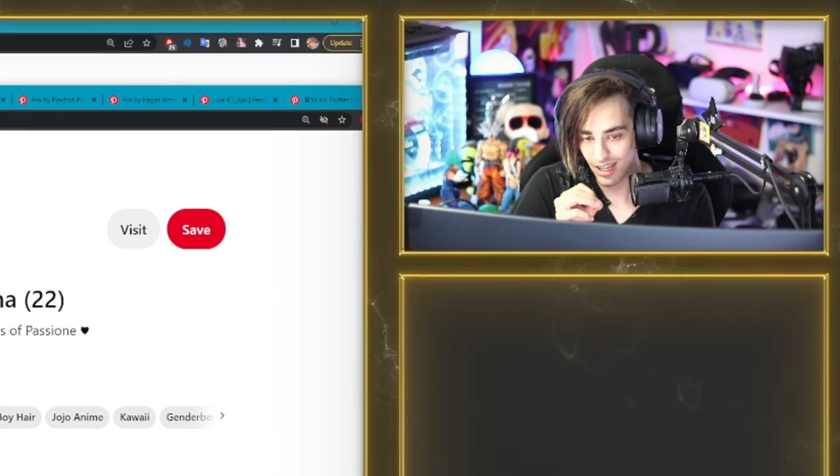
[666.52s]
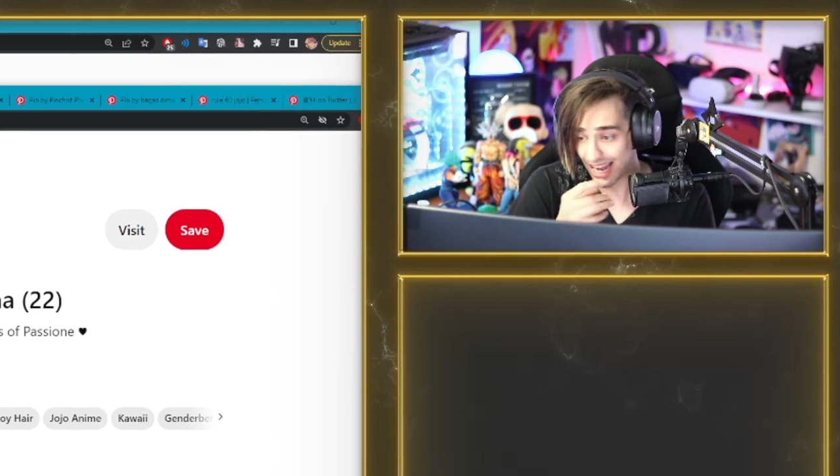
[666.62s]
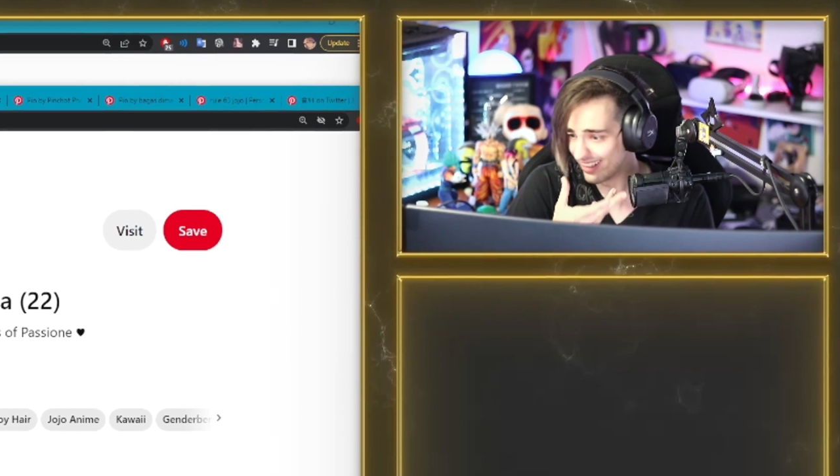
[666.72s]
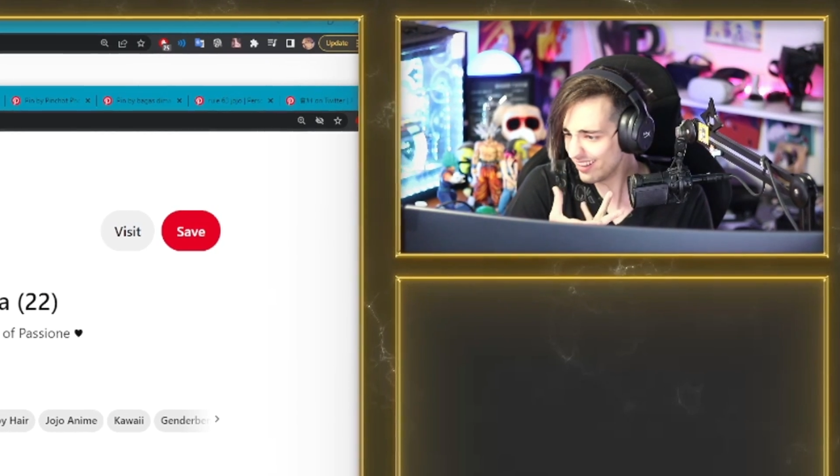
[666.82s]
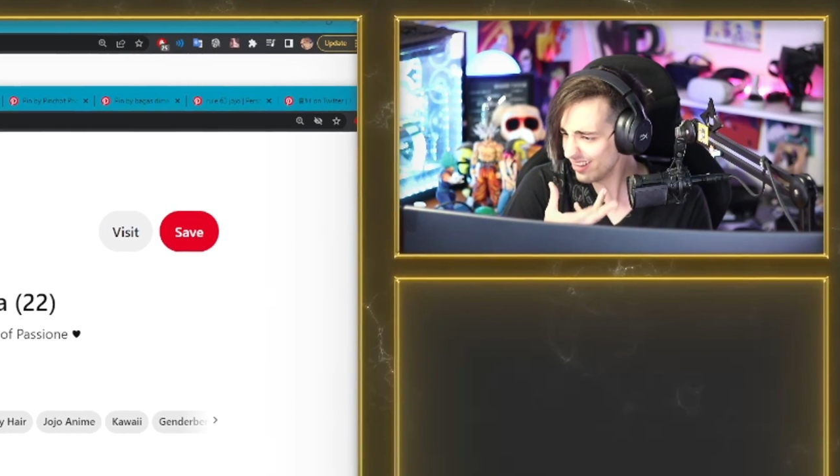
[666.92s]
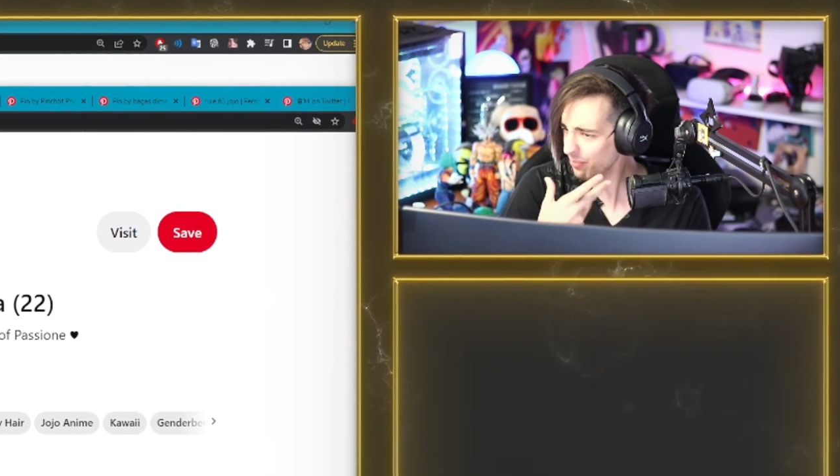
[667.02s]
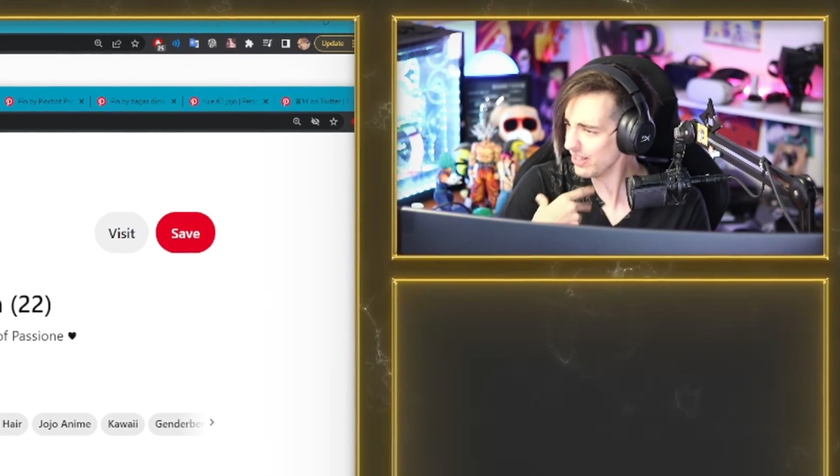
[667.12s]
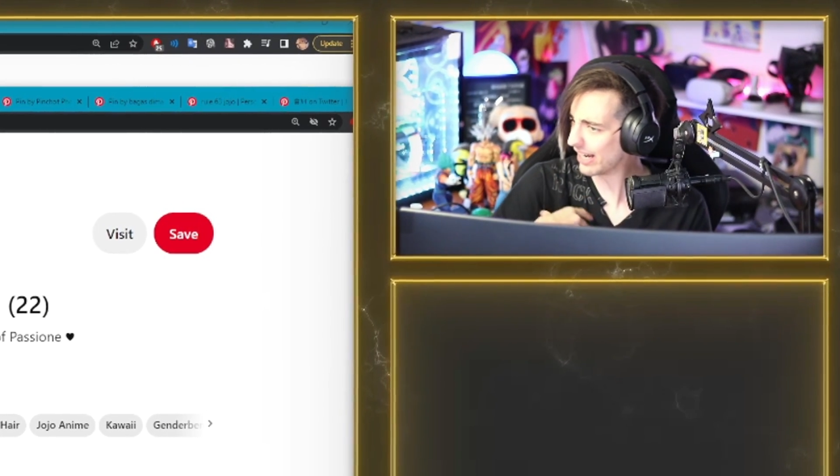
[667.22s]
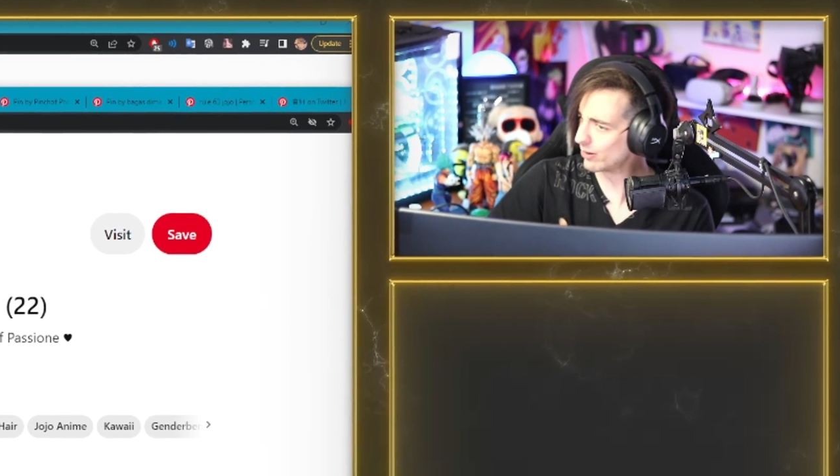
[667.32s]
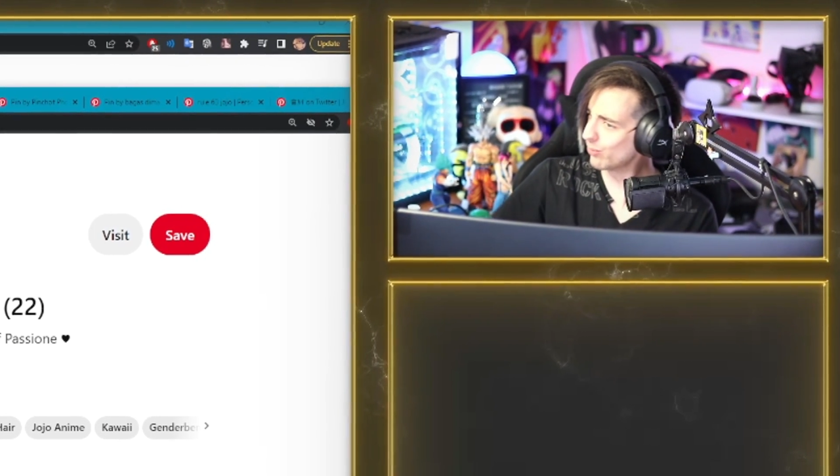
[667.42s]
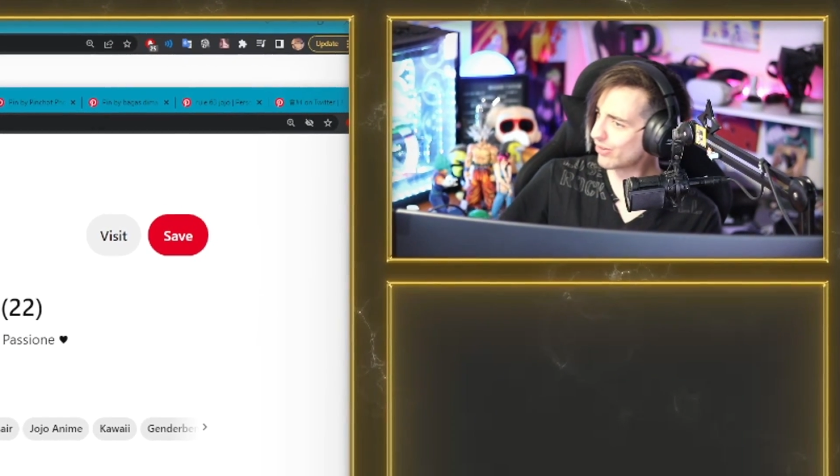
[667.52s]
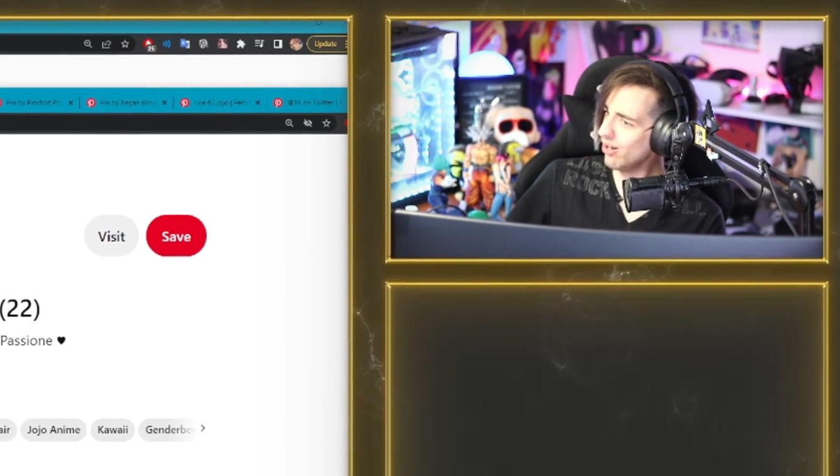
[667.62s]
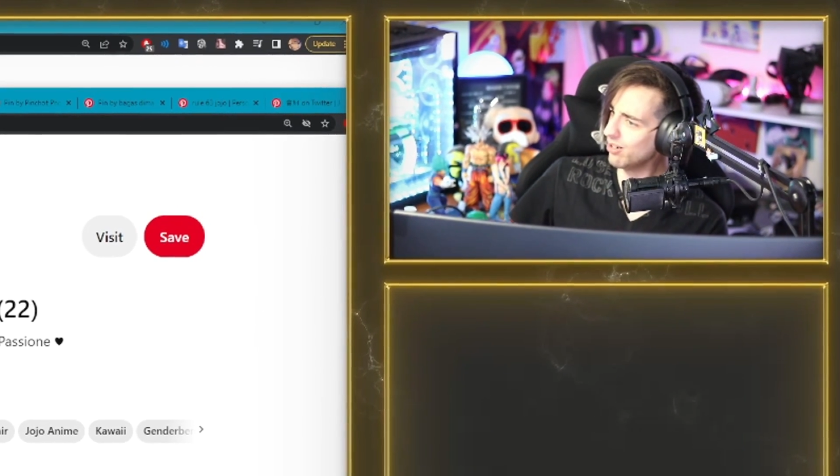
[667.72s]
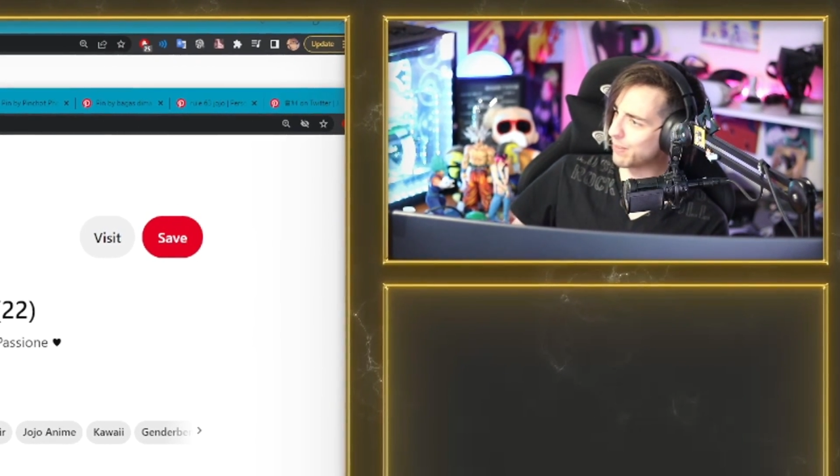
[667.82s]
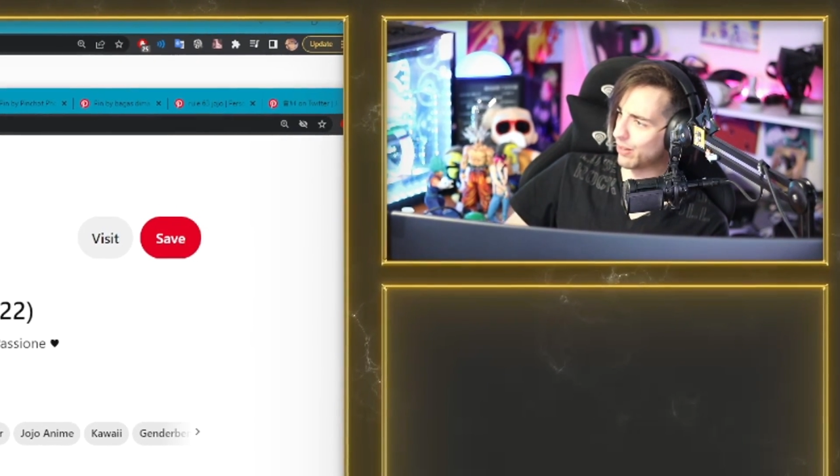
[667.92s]
and this is something i don't
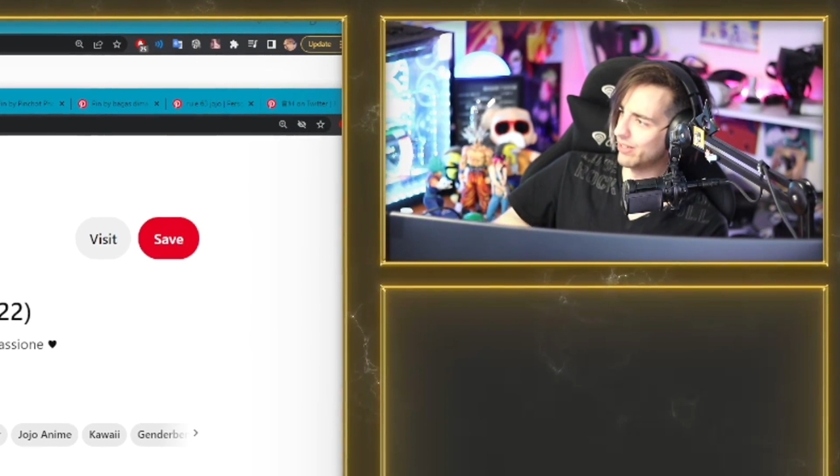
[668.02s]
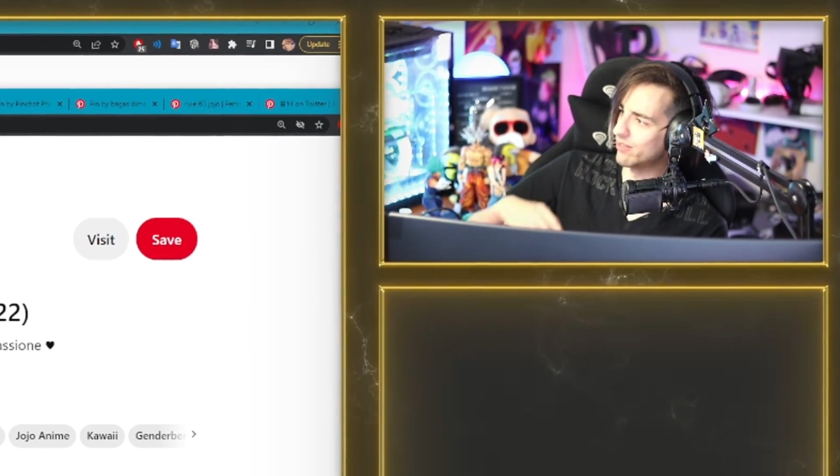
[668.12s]
talk about i don't,